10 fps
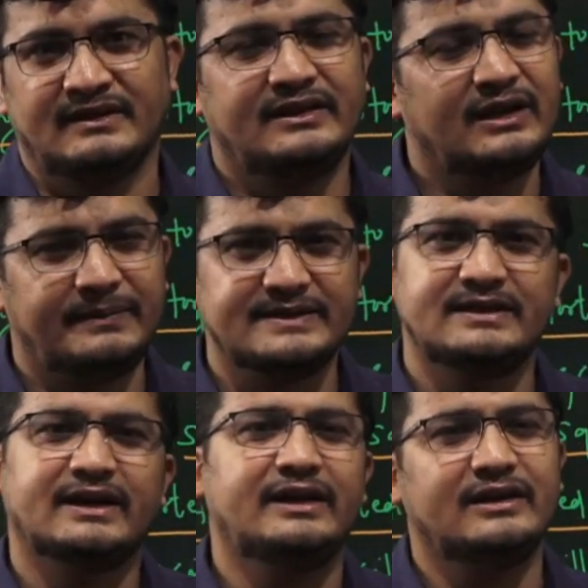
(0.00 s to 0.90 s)
That
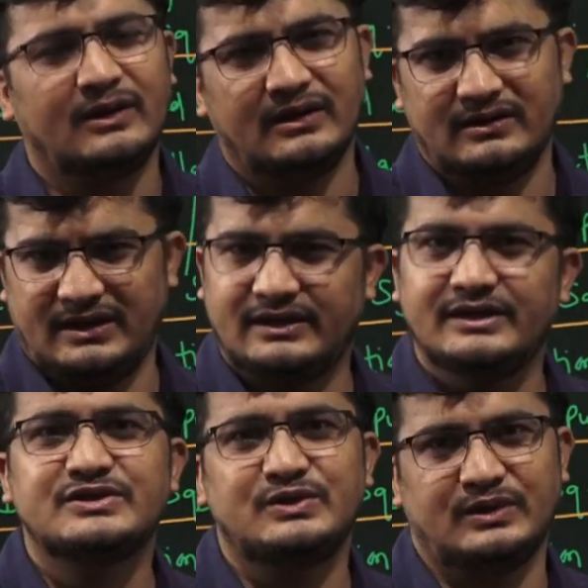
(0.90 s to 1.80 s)
basic idea at
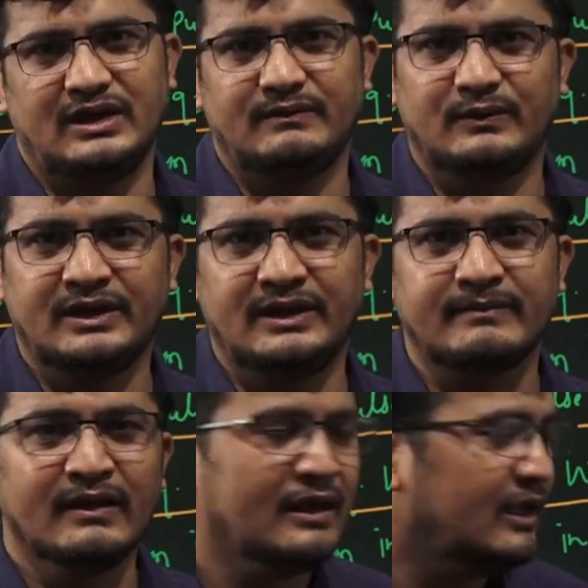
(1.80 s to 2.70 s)
least you have, okay?
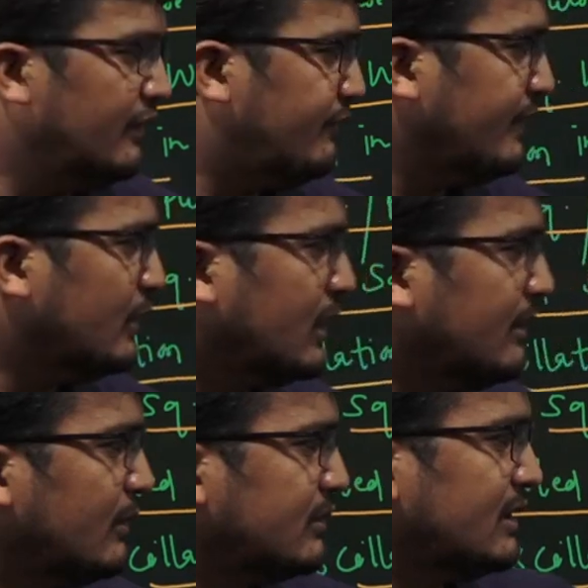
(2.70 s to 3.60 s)
If we talk
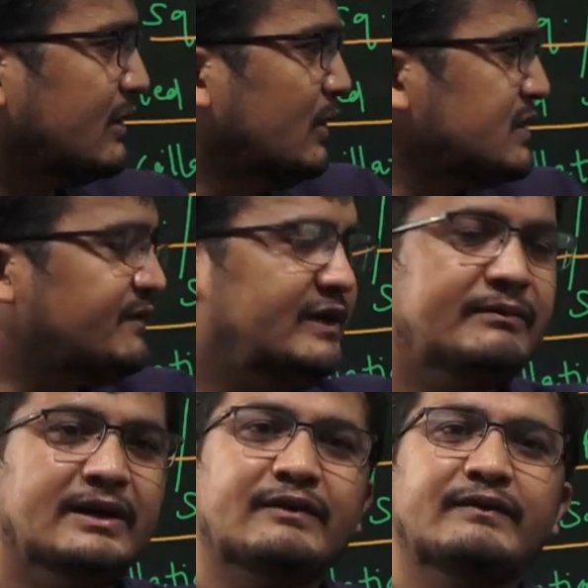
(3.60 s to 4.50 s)
about the closed
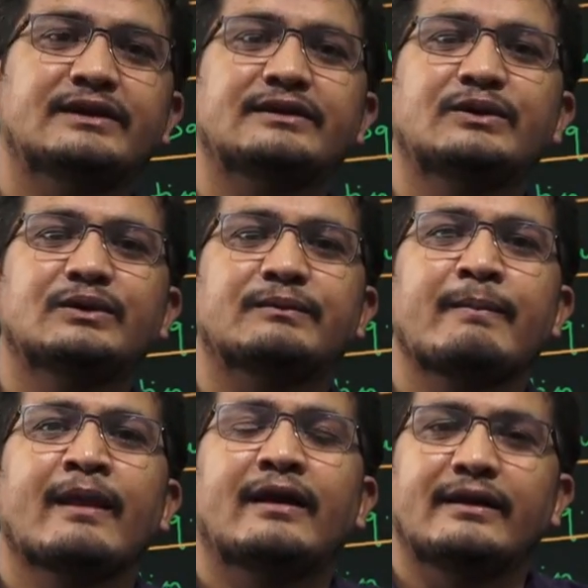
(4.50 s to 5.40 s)
feedback with, you
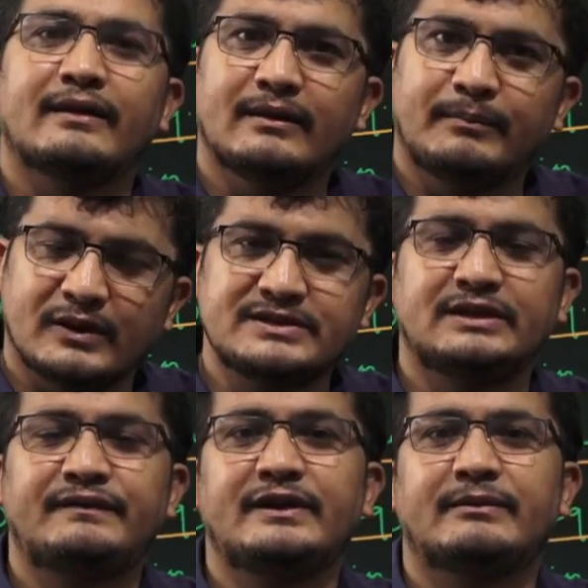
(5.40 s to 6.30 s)
know,
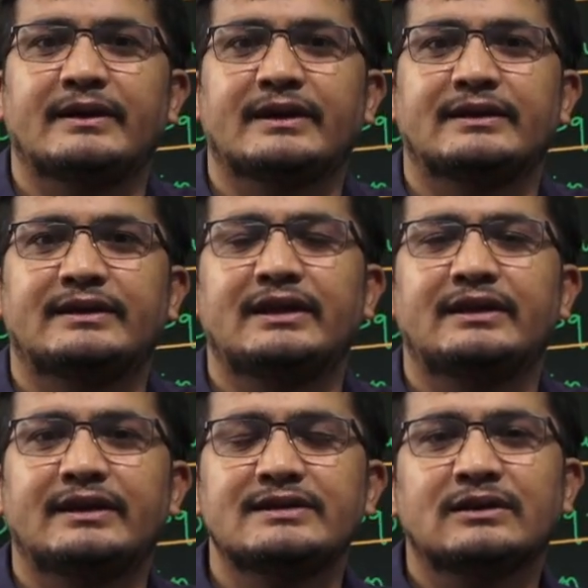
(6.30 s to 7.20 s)
positive feedback, then
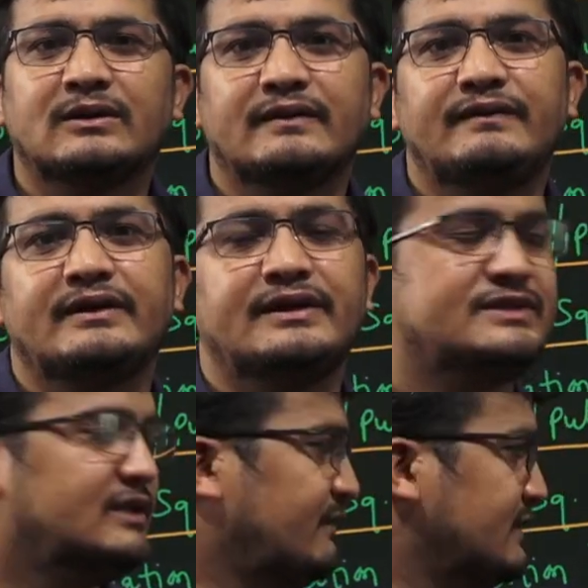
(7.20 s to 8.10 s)
there is a
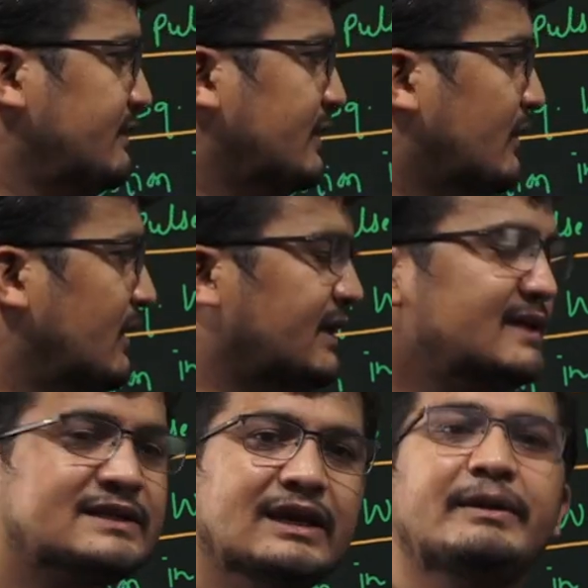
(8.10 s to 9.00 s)
configuration which we call the
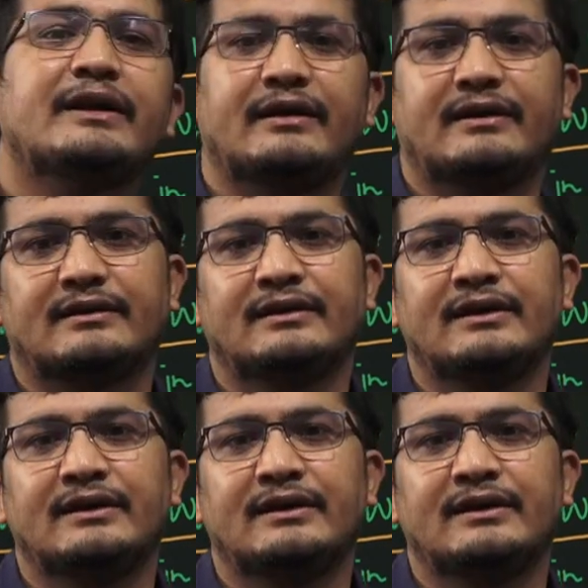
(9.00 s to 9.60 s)
skimmy trigger.